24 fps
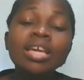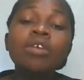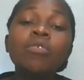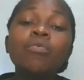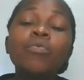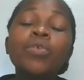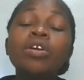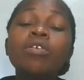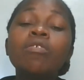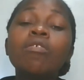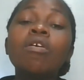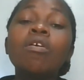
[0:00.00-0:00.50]

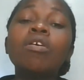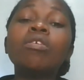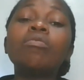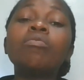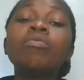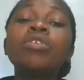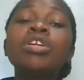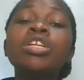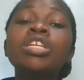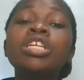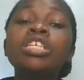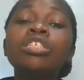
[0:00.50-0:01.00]
We
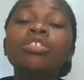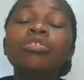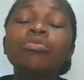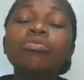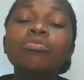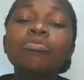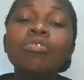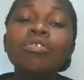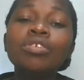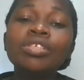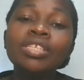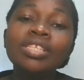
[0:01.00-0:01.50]
need to
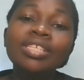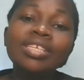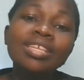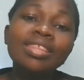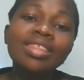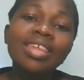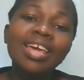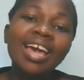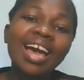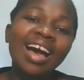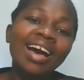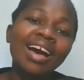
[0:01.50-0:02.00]
go see
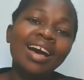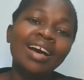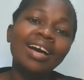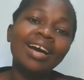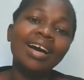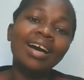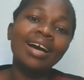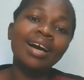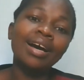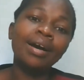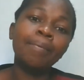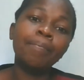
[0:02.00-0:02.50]
their
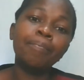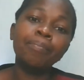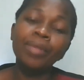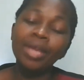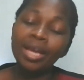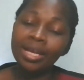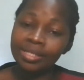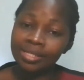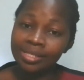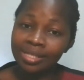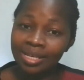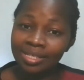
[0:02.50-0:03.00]

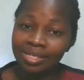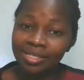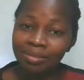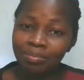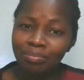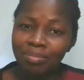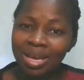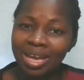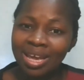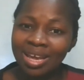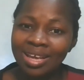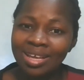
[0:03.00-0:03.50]

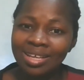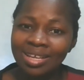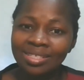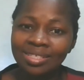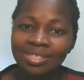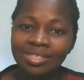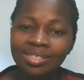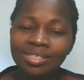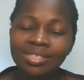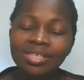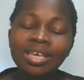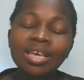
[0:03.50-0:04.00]

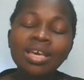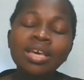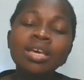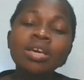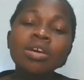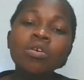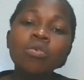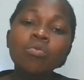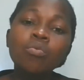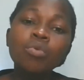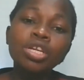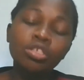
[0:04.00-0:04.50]
assessments.
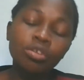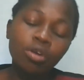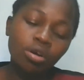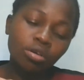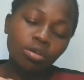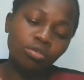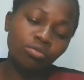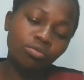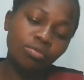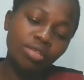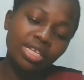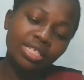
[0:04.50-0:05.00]
We
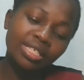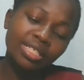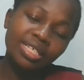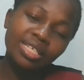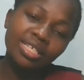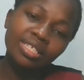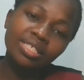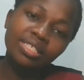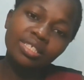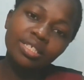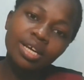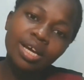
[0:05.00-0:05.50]
talk to the
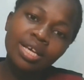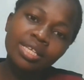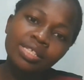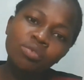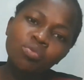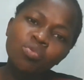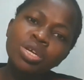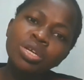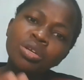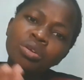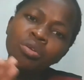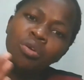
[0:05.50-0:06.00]
teachers.
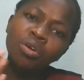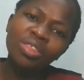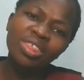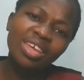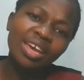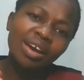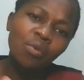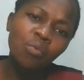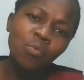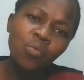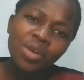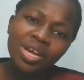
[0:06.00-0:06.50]
We know
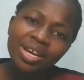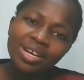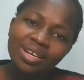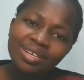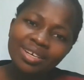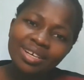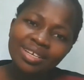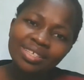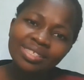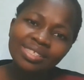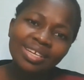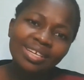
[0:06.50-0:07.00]
their
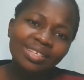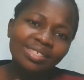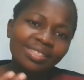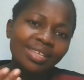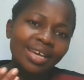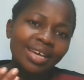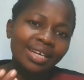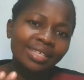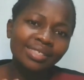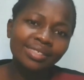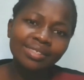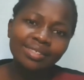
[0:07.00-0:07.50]
weaknesses,
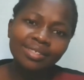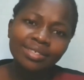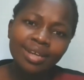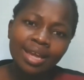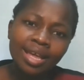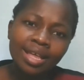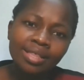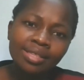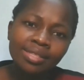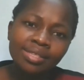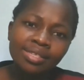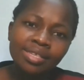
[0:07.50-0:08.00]
their
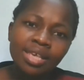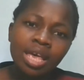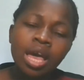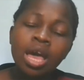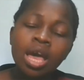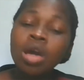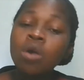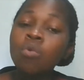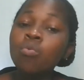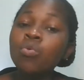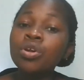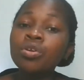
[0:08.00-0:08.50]
strengths.
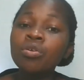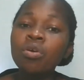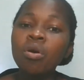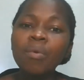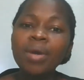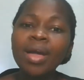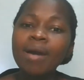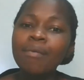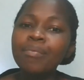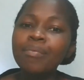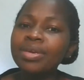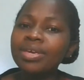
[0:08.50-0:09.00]
We know
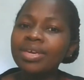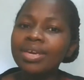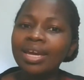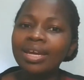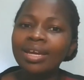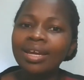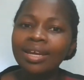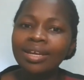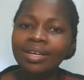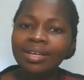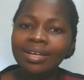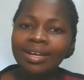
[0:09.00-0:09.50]
where we
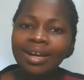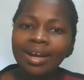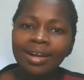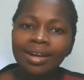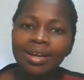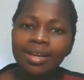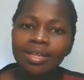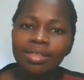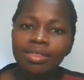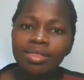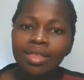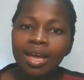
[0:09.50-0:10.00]
can
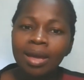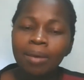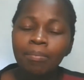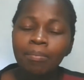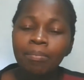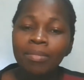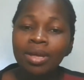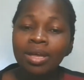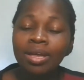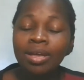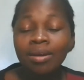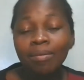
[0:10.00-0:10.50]
encourage
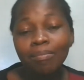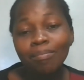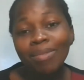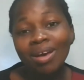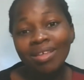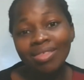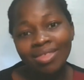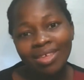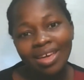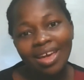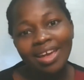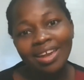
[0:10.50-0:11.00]
them.
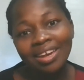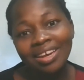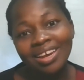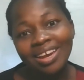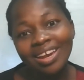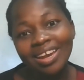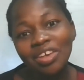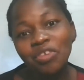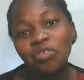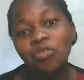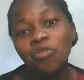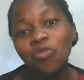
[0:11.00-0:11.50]
But then
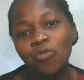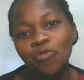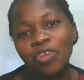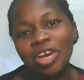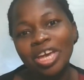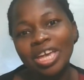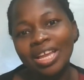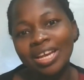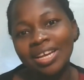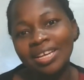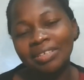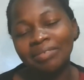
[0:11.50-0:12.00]
you
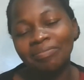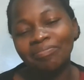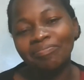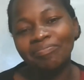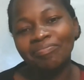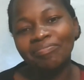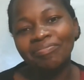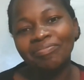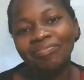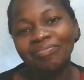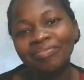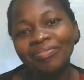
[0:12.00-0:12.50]
fail.
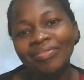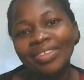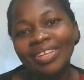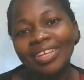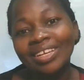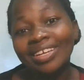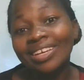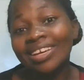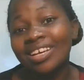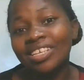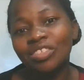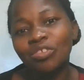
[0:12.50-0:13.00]

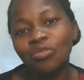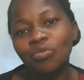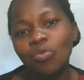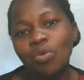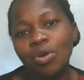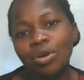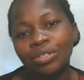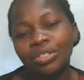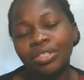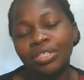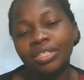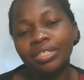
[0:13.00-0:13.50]
Guess
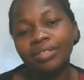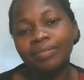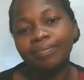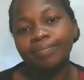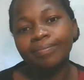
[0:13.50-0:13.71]
what?